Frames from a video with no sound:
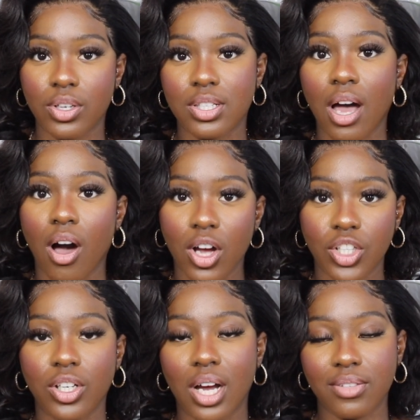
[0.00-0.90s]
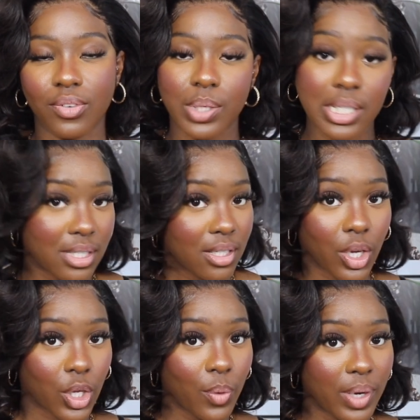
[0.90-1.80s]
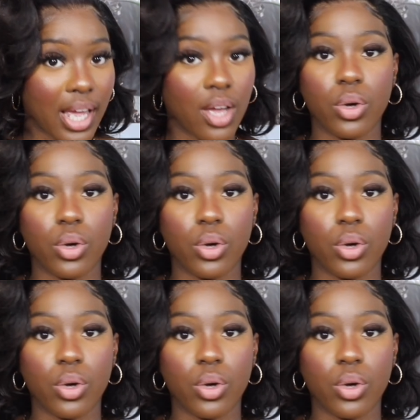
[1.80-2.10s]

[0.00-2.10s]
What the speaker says: because I asked you guys if you wanted to see a Q&A